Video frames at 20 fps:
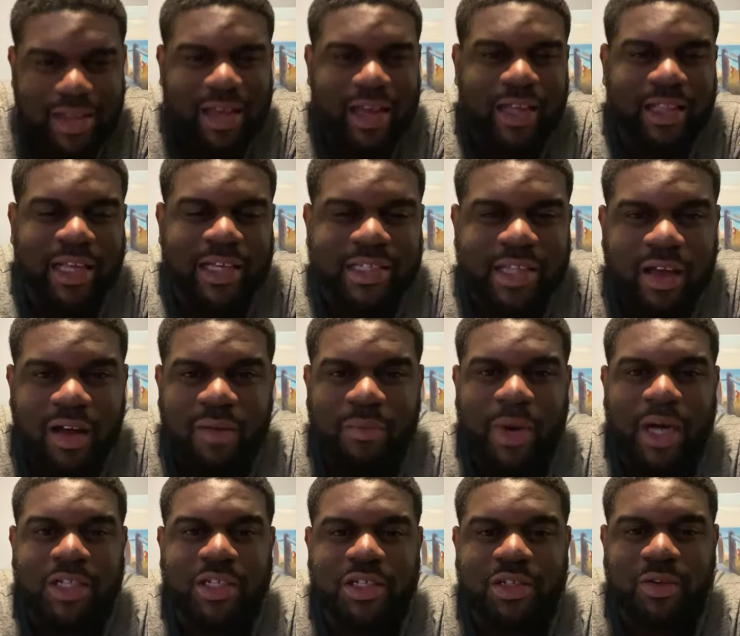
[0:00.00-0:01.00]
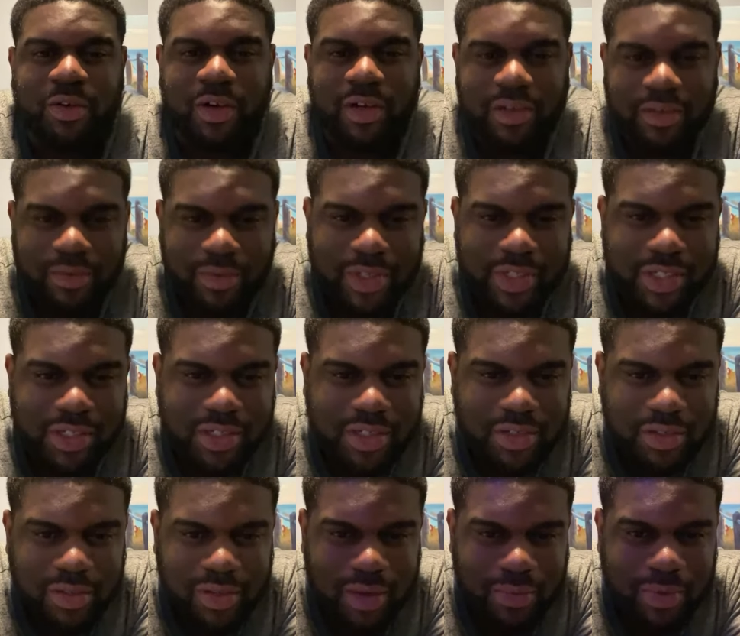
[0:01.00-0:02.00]
Unless they on my short, which is
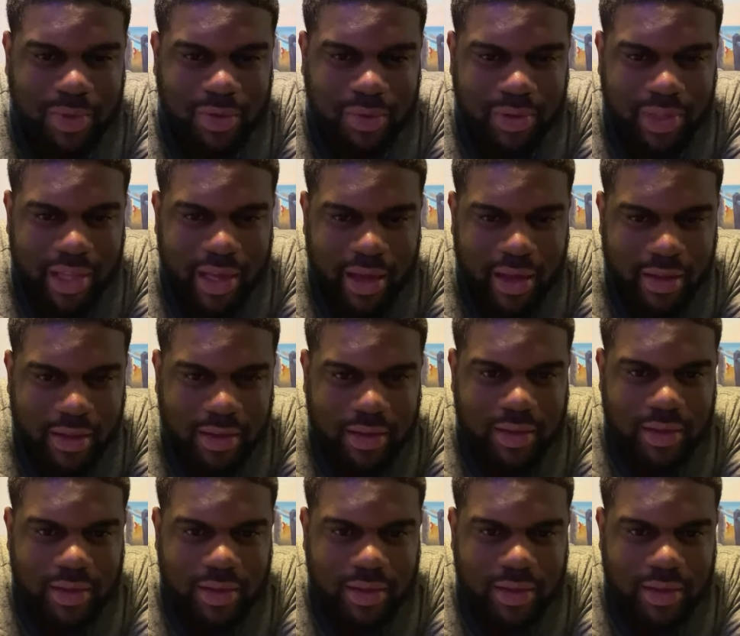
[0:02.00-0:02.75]
cool. I'm cool with that.